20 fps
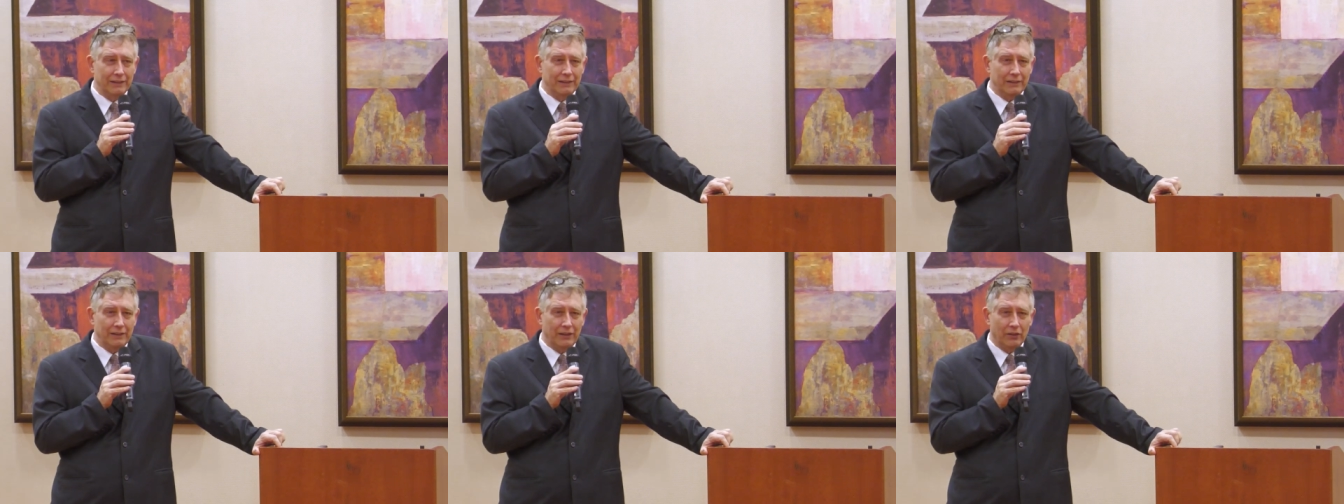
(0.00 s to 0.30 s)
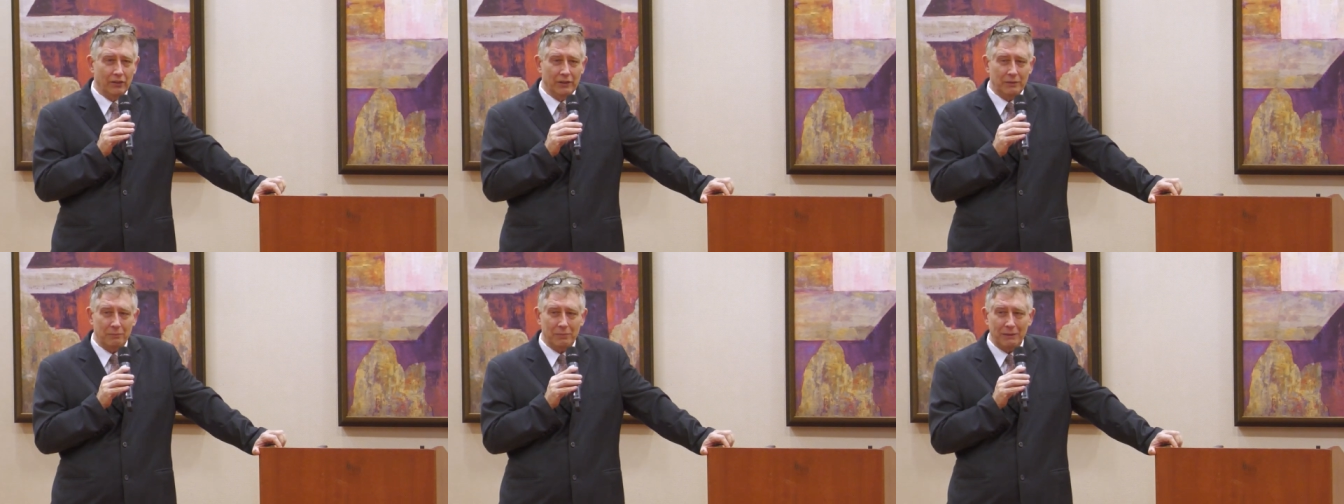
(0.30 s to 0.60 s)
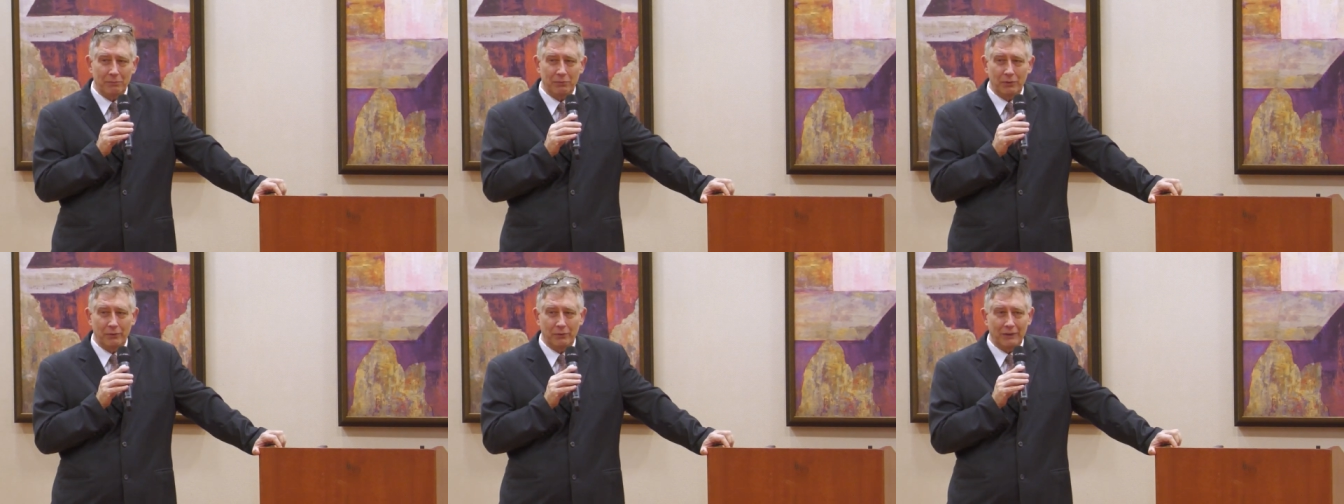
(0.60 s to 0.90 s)
The only
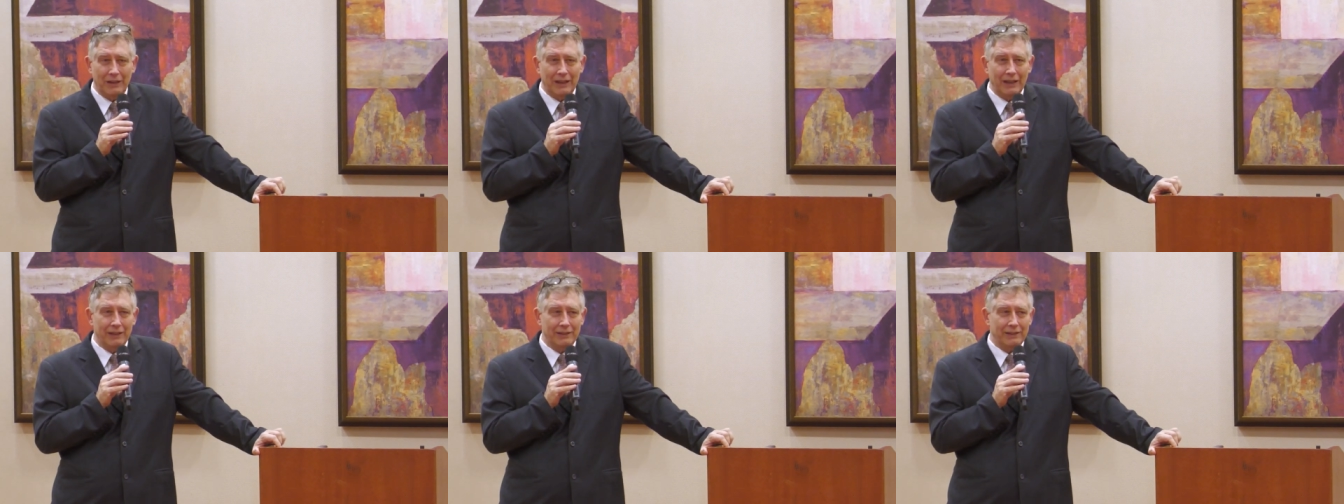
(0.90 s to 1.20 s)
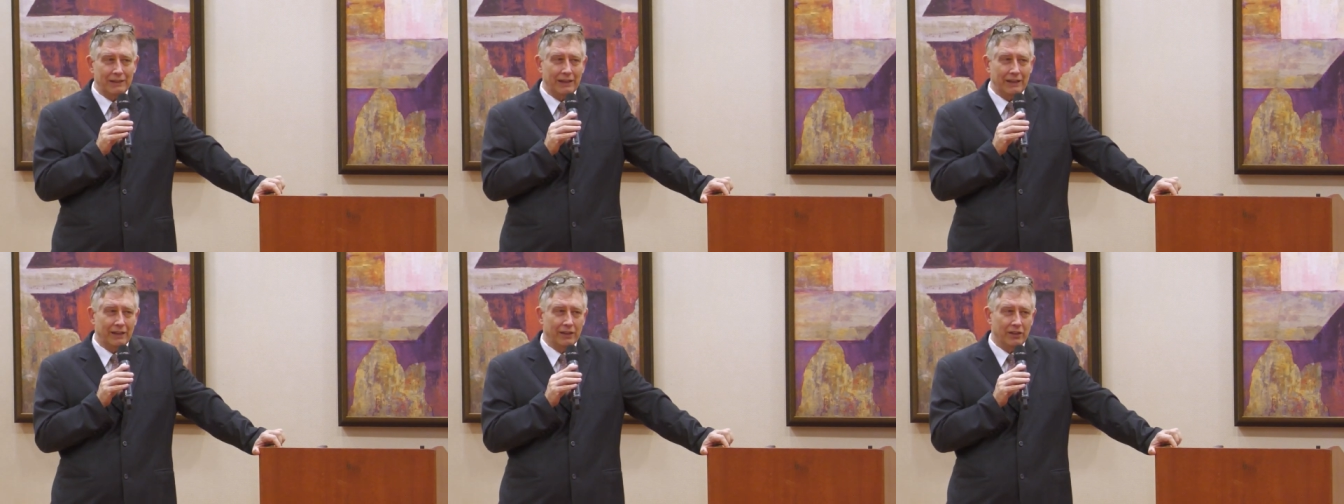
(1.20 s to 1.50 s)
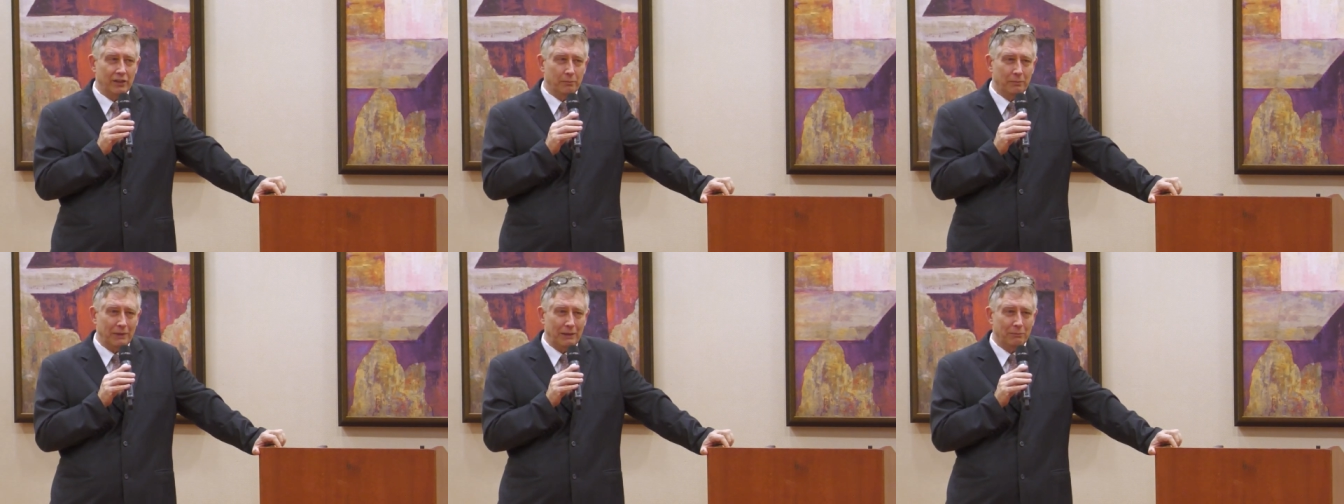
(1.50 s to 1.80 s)
people who can't take
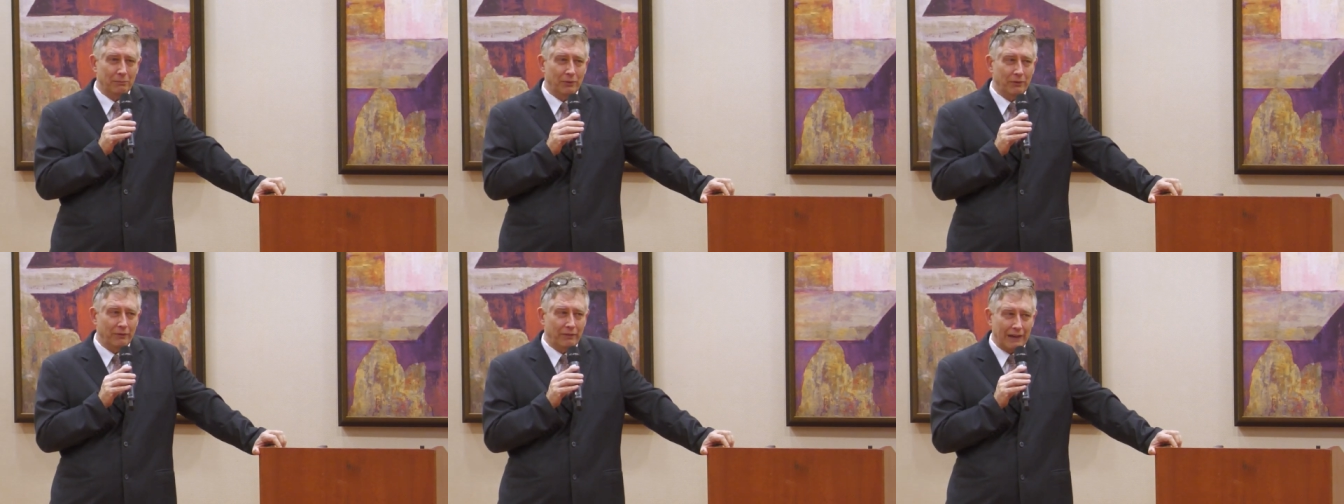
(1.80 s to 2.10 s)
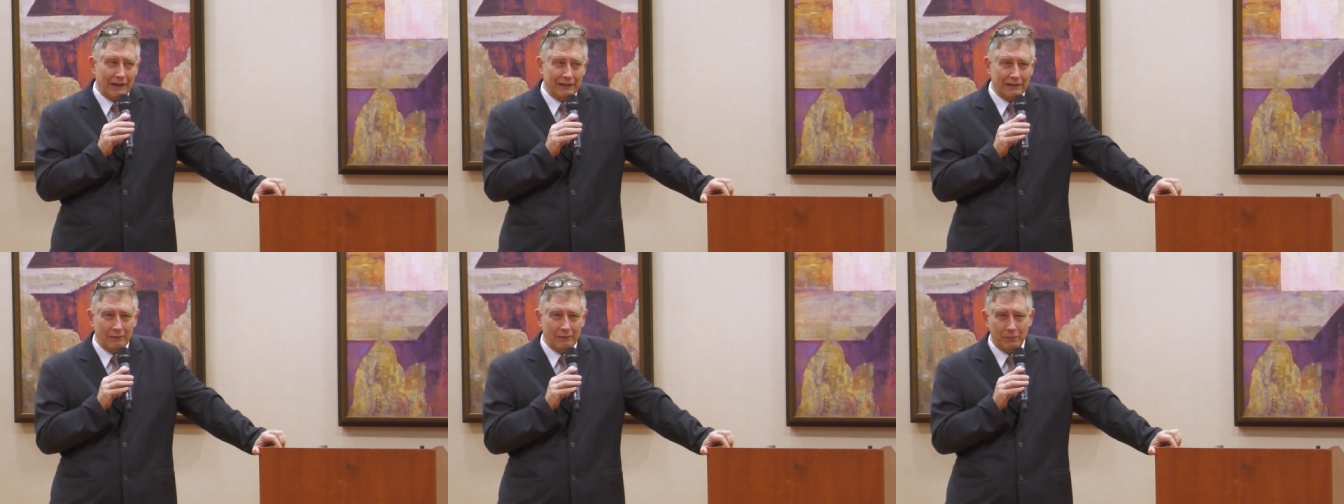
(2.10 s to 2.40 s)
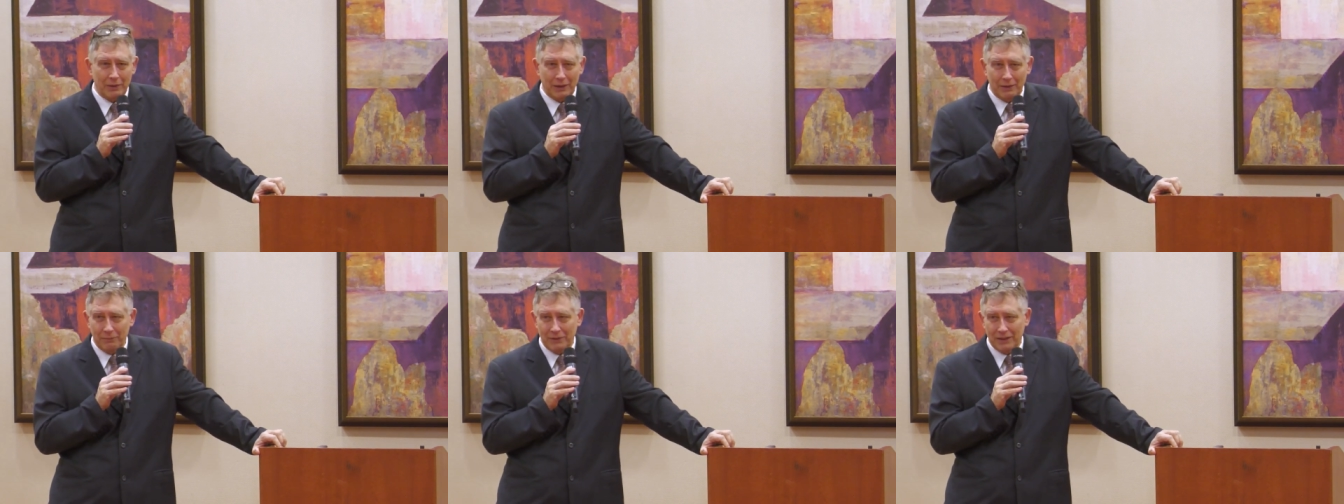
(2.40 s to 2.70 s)
it are people who've had
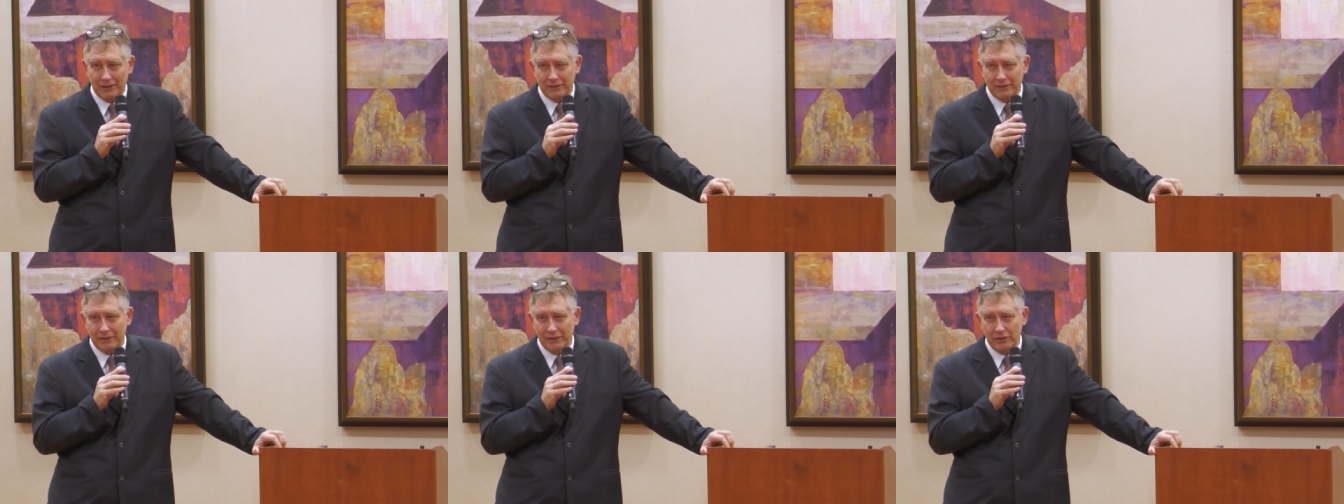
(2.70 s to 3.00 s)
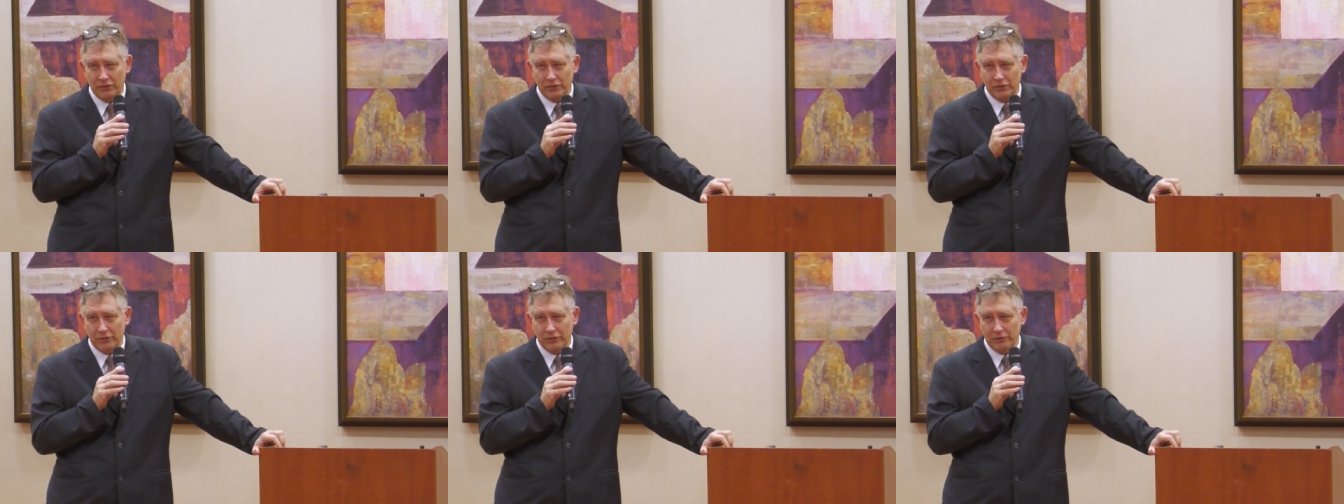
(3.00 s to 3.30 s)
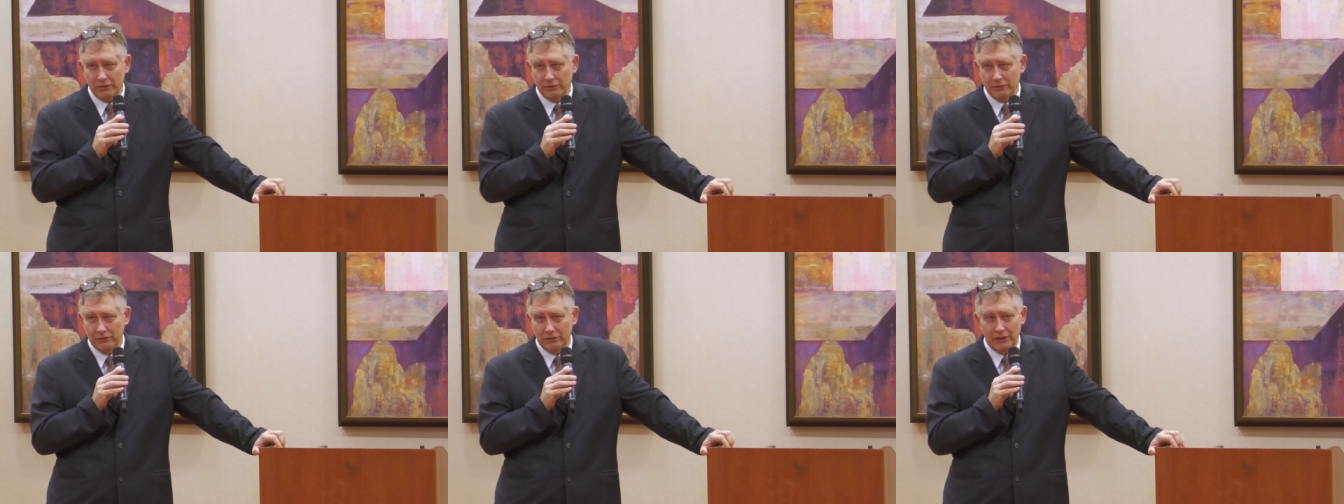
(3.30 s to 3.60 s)
epileptic
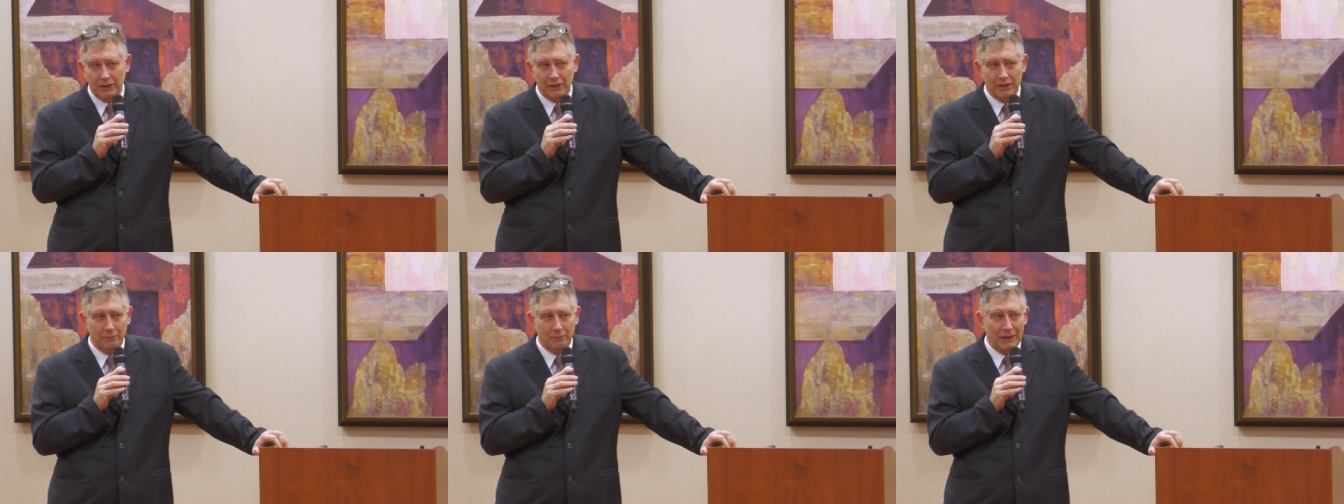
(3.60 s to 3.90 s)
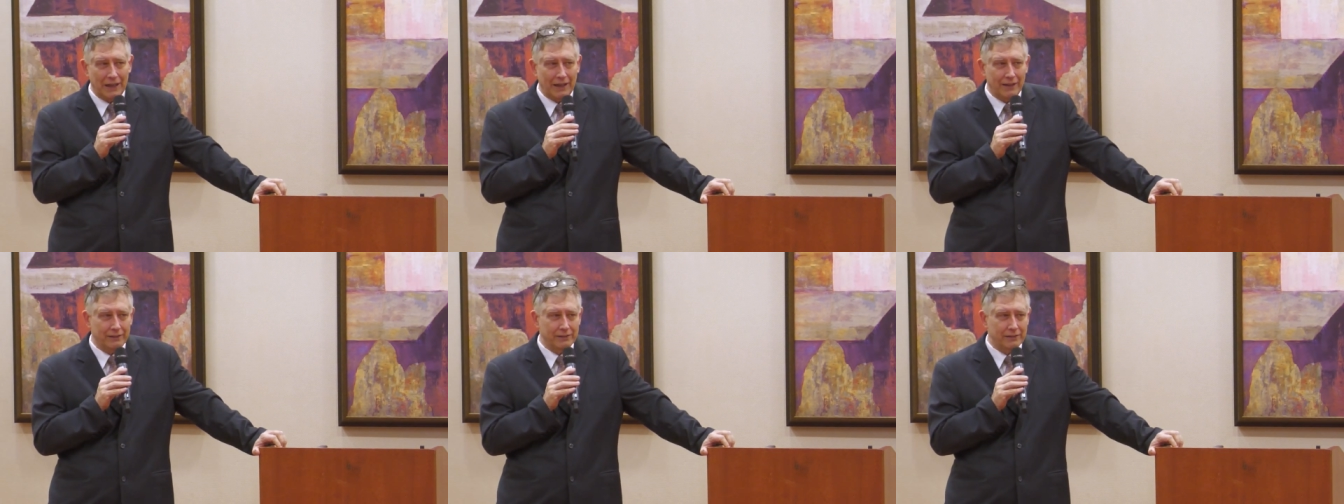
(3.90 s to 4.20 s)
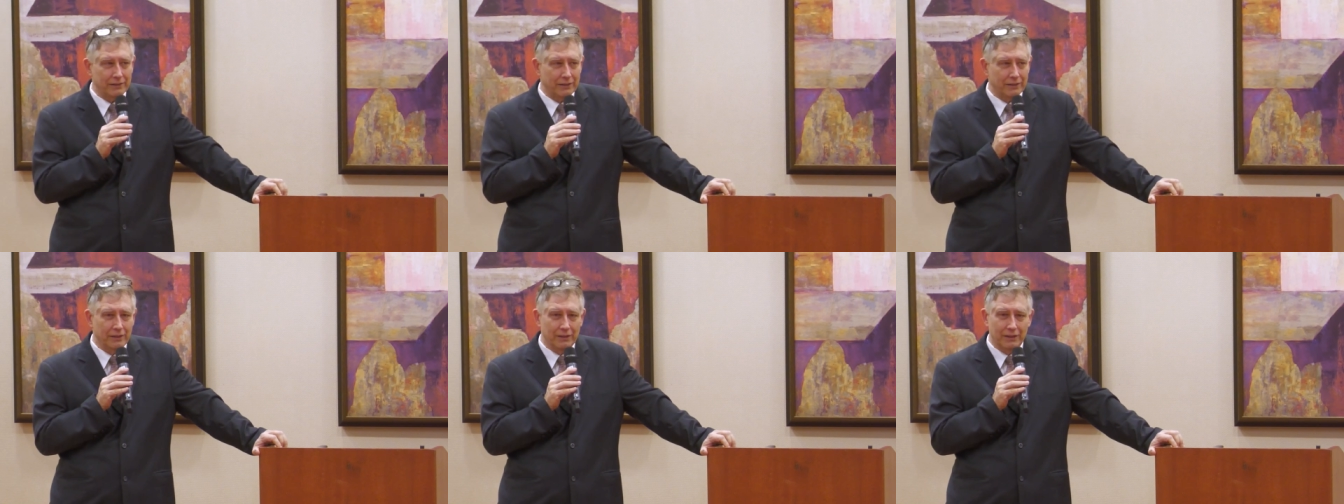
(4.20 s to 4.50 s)
seizures in the
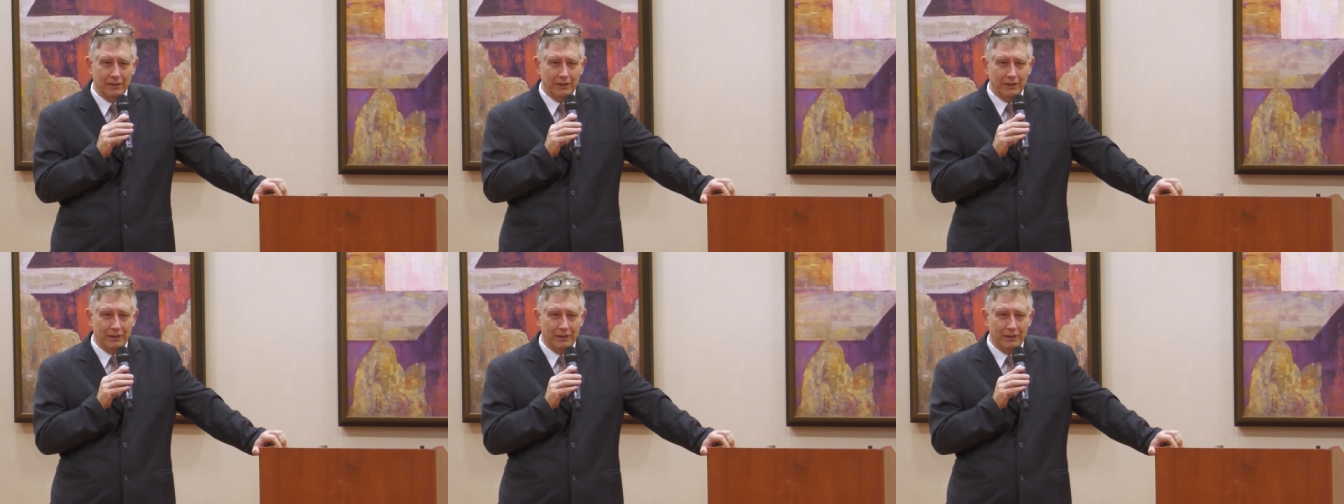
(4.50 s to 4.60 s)
past,